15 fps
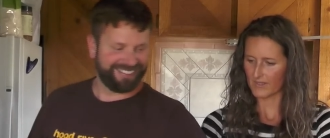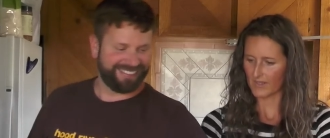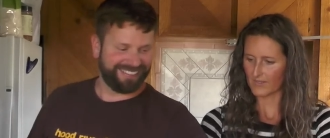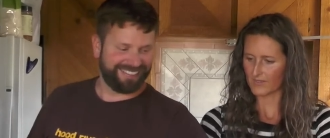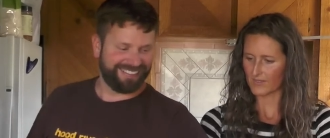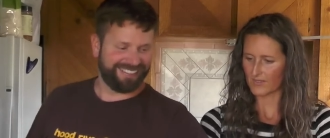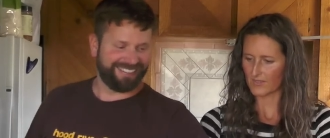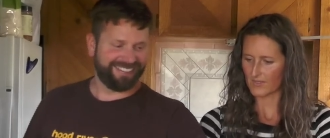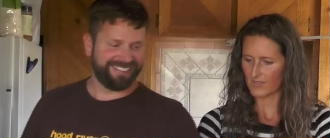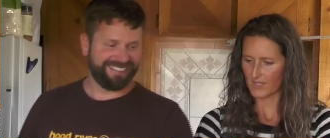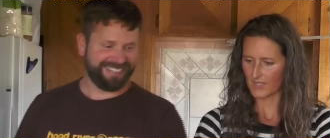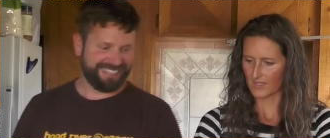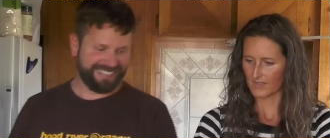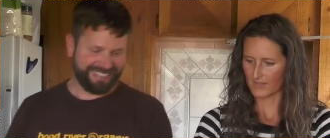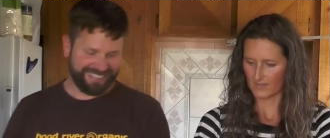Speaker 1: have
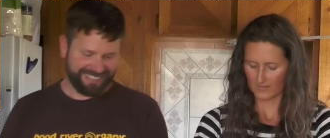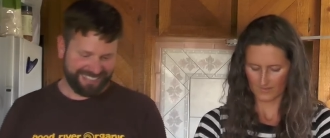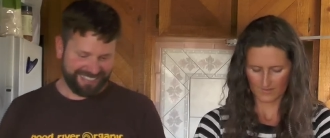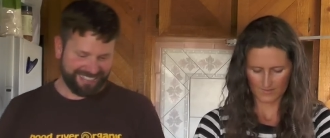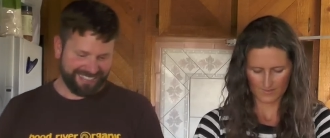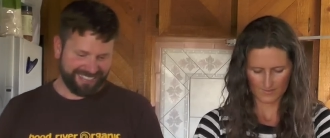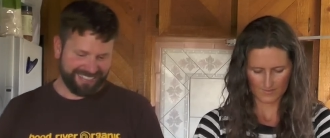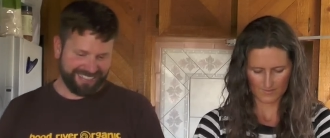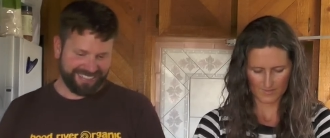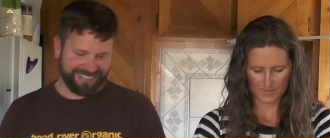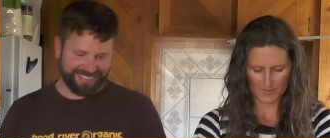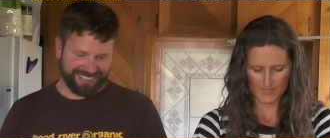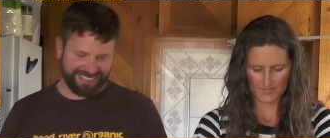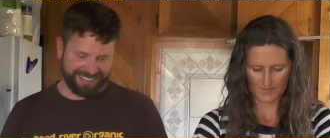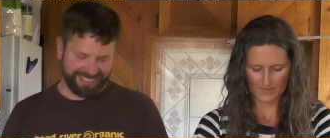seeds. What
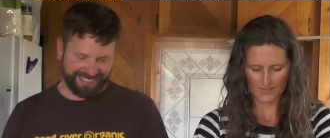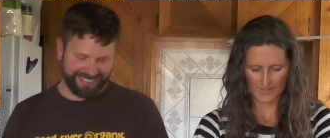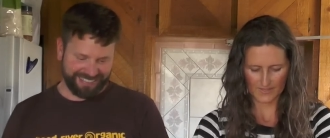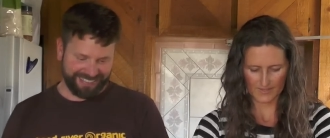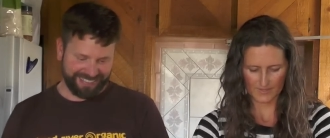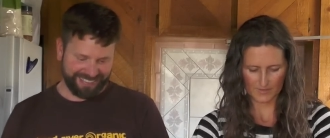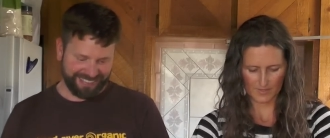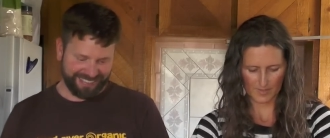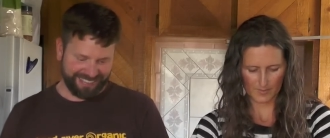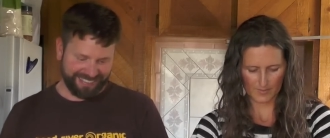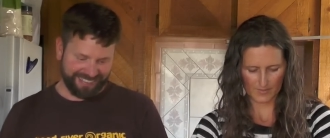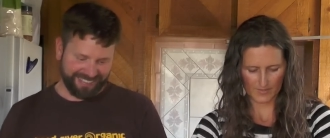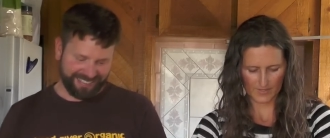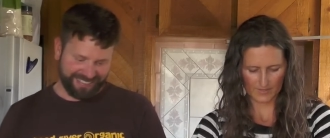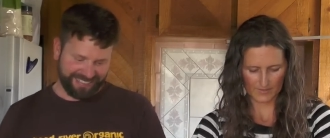about a seedless grape?
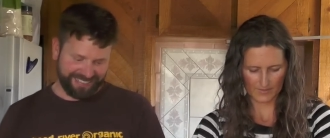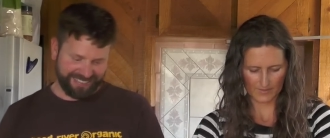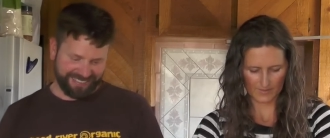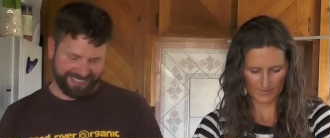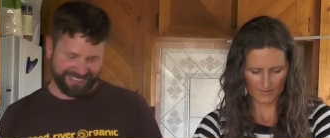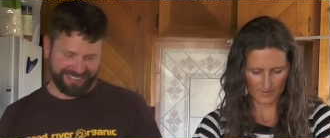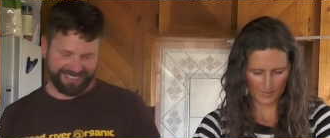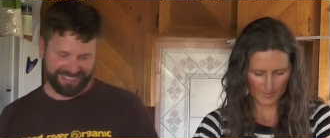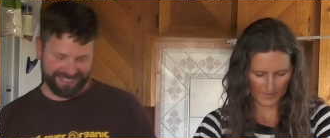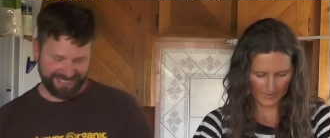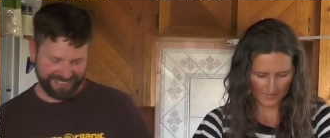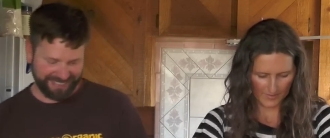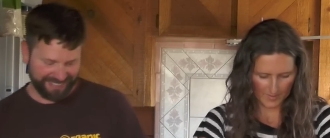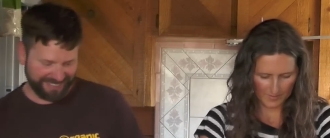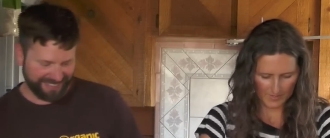Is that still in the
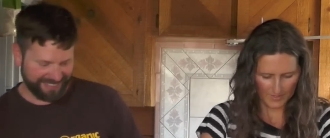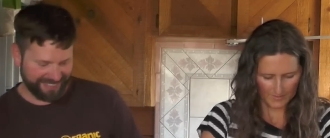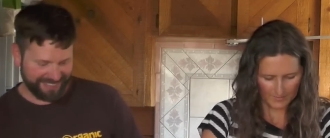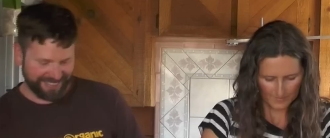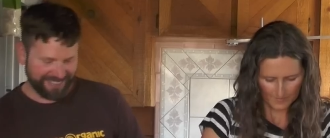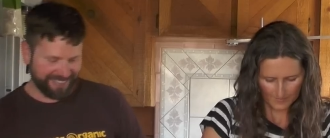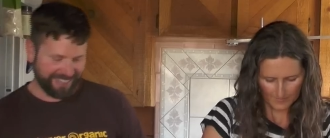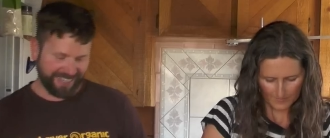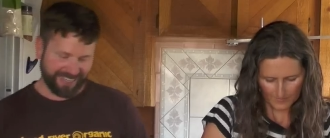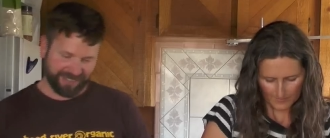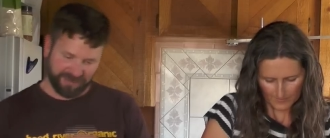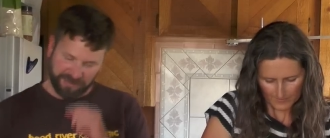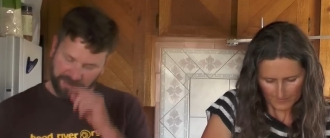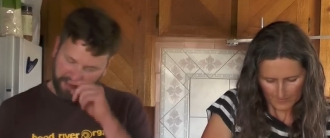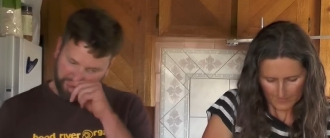berry family? I
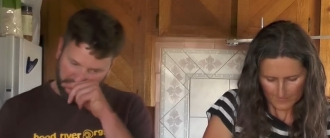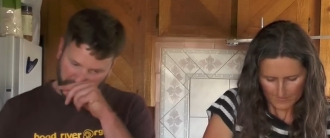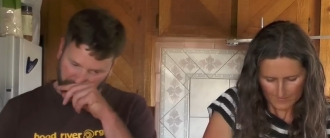don't know.